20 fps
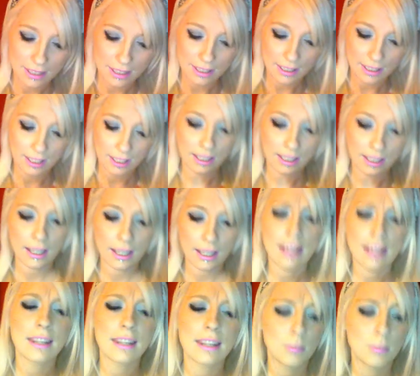more than I've
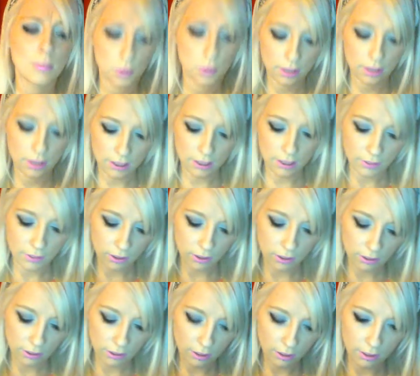already lost
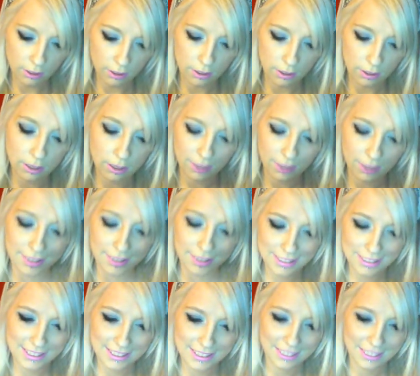from this
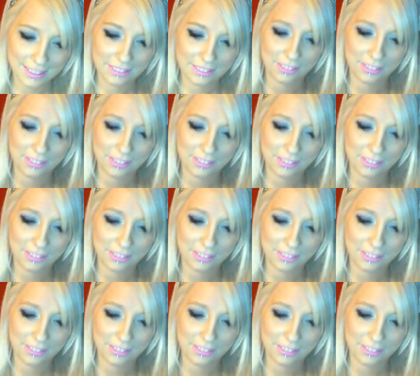book.